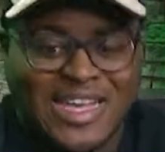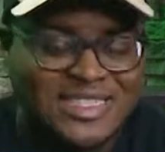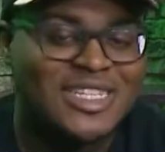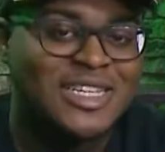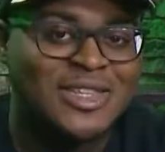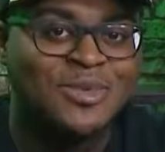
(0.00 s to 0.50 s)

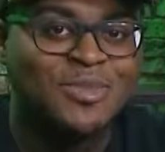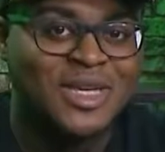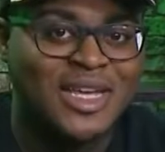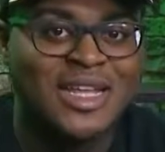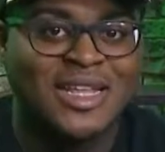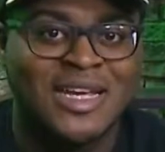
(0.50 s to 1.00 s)
said in the
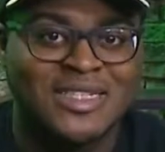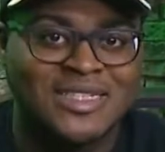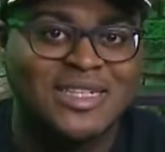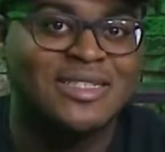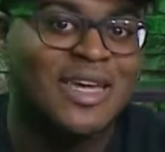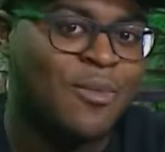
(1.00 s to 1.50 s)
beginning, I
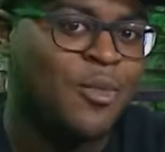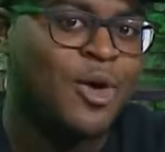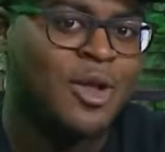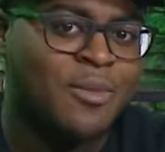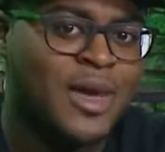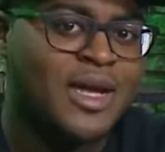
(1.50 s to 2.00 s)
said, damn, we're
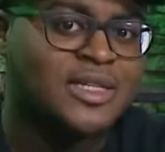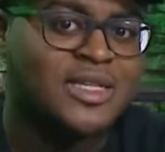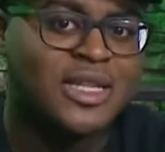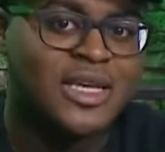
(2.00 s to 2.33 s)
gonna make it to the